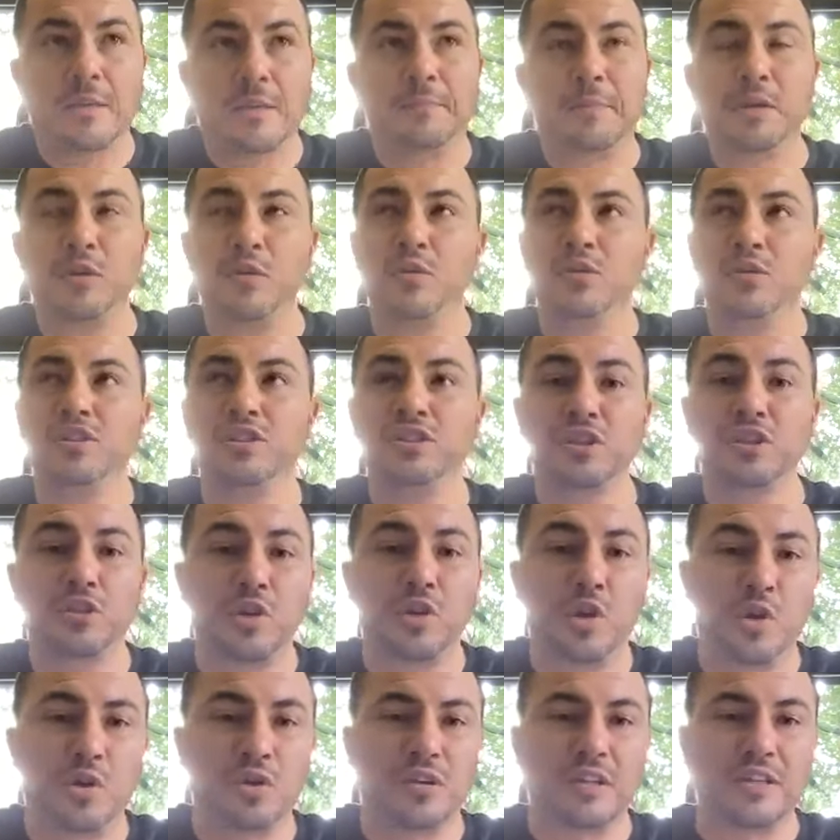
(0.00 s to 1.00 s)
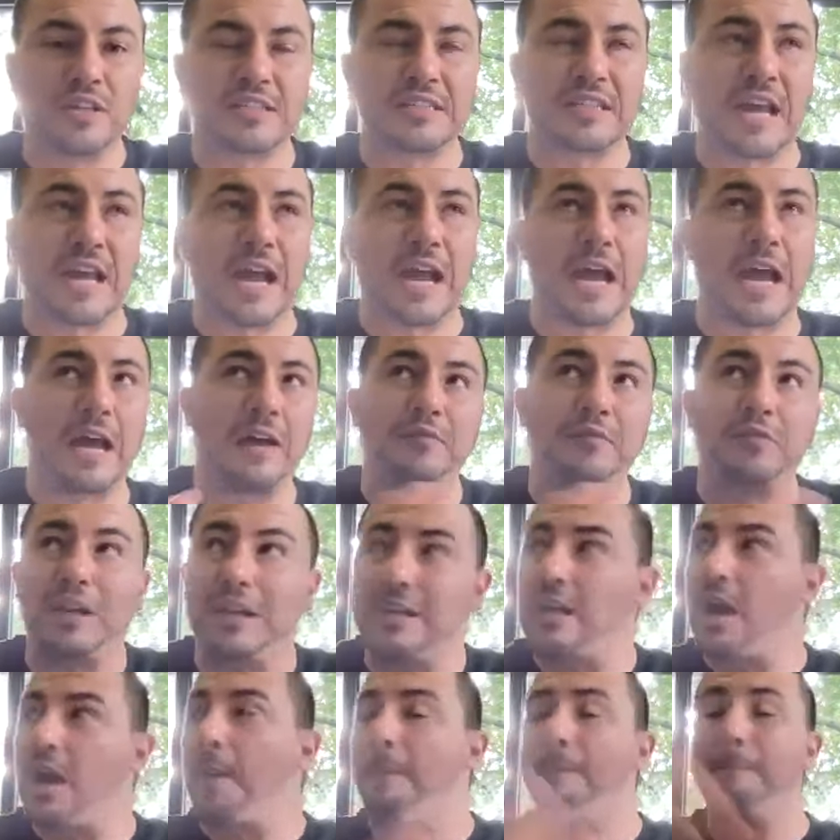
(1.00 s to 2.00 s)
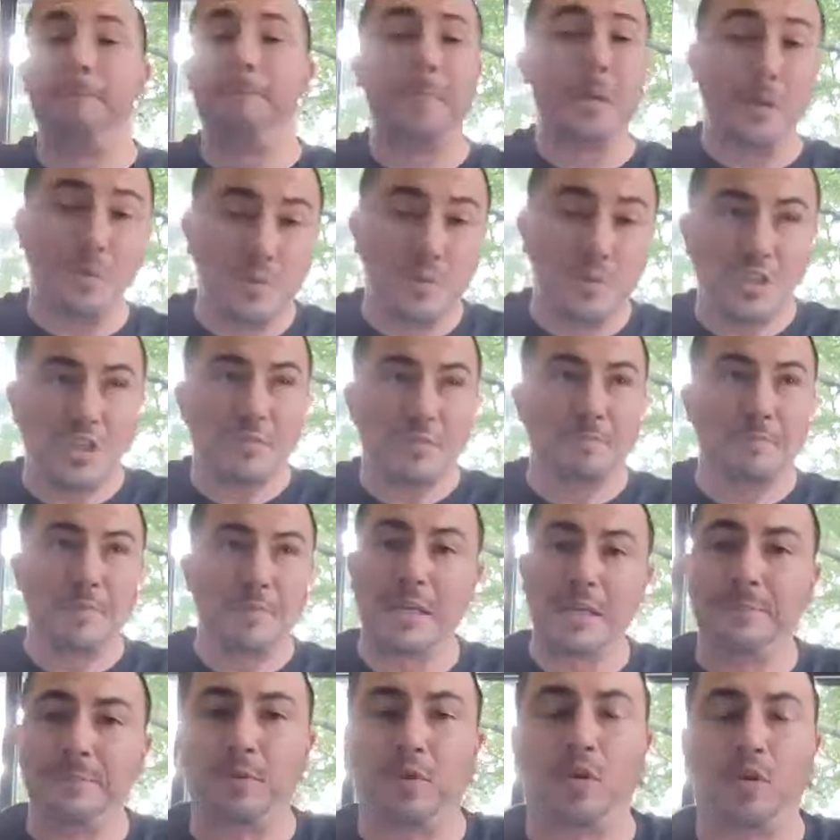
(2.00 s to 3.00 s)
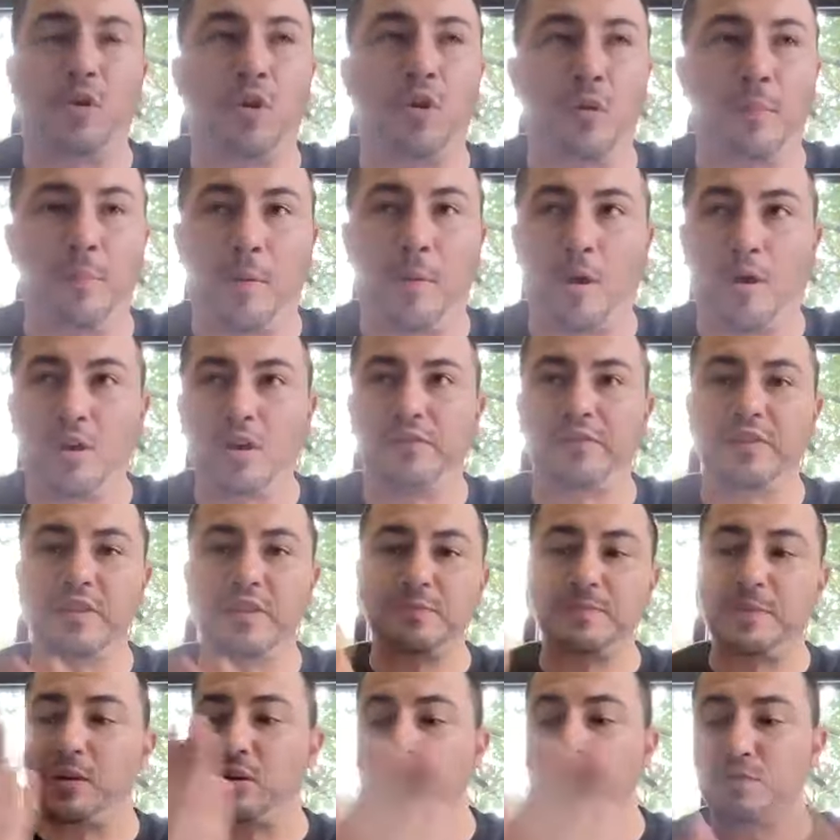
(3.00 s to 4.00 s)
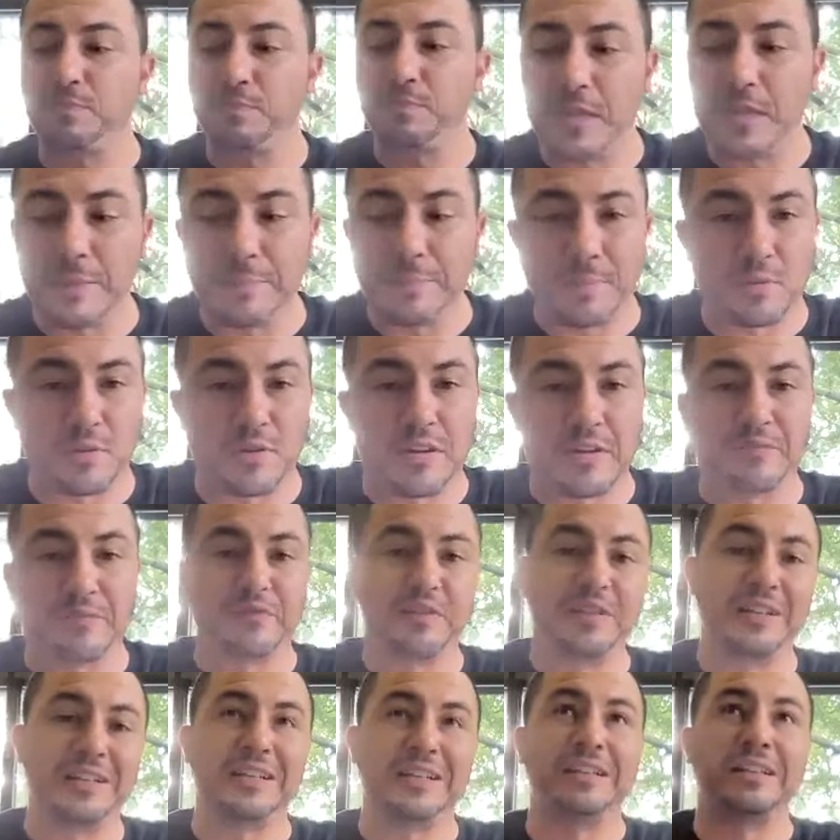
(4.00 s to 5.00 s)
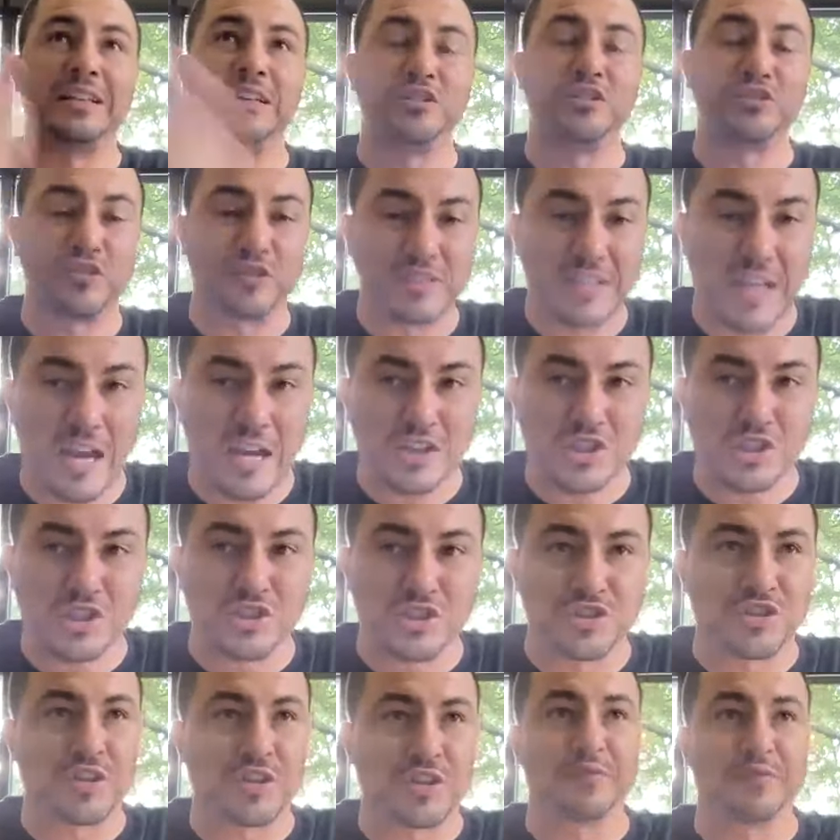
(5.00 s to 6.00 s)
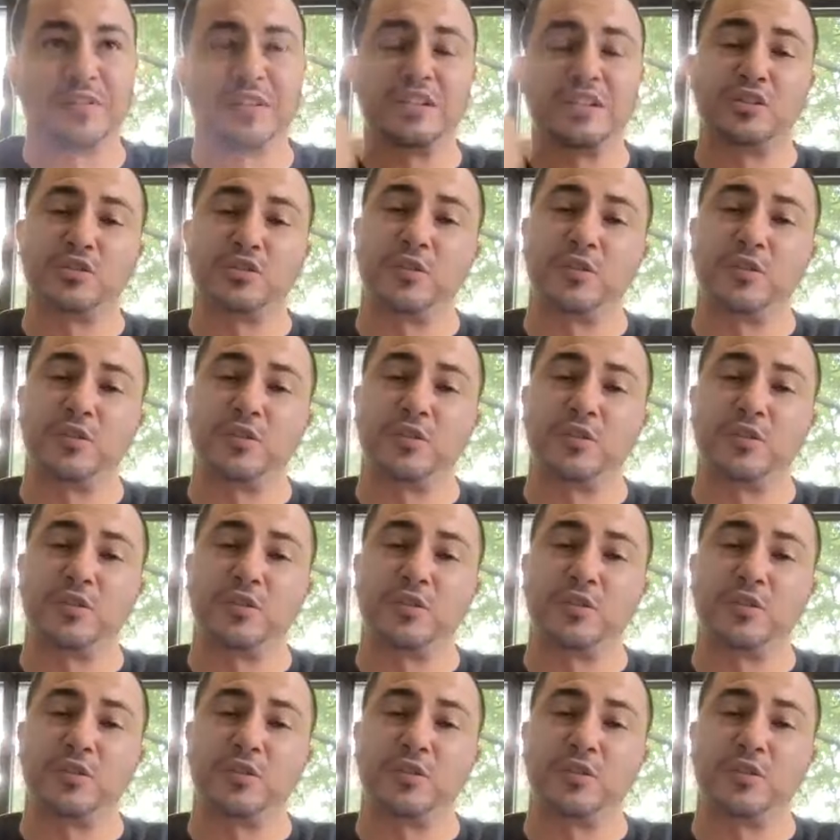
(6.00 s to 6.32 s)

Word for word: Because the goal is to have like a billion people all part of this because people are infinite and their transactions are infinite.